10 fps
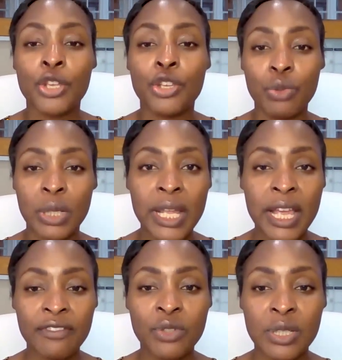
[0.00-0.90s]
You really
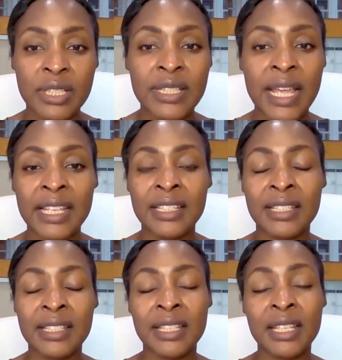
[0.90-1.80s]
have to decide,
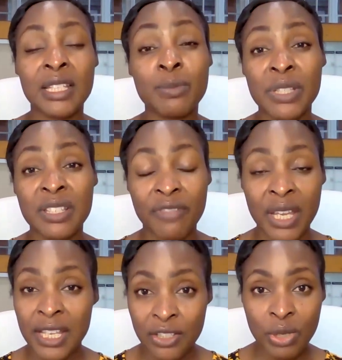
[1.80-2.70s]
is there a specific
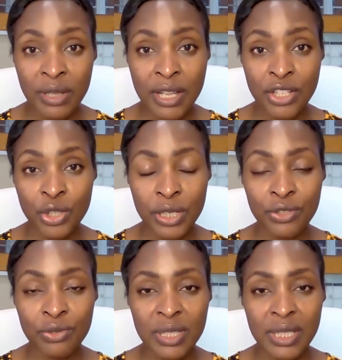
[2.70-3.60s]
industry that you're
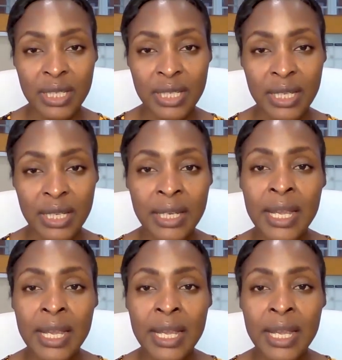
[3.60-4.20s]
interested in?